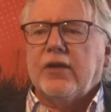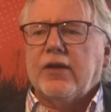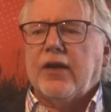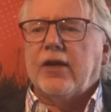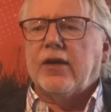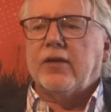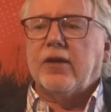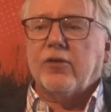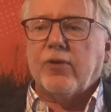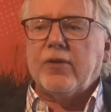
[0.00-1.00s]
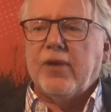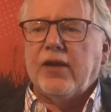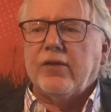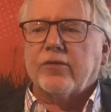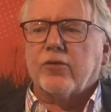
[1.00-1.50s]
and it
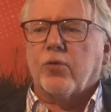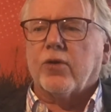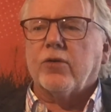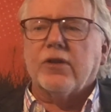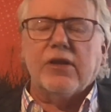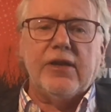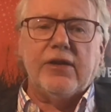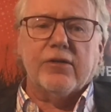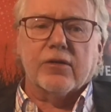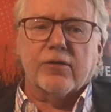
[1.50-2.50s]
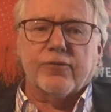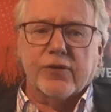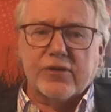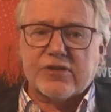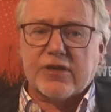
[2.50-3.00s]
remains the world leader for
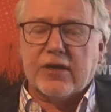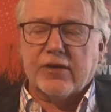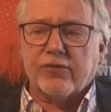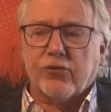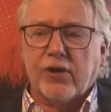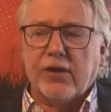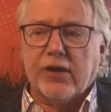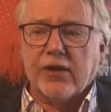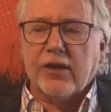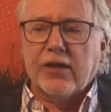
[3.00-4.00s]
this kind of training.